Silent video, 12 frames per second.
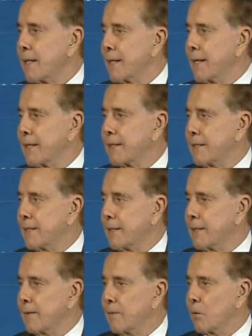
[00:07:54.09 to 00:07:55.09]
that
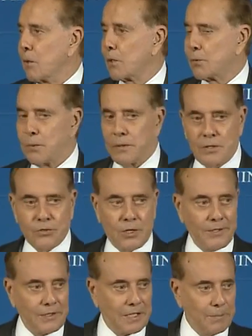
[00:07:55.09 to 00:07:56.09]
worked with us
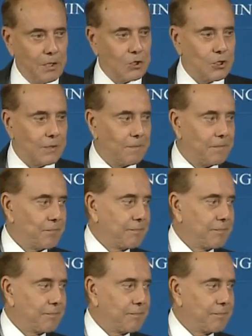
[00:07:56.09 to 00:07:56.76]
on the commission.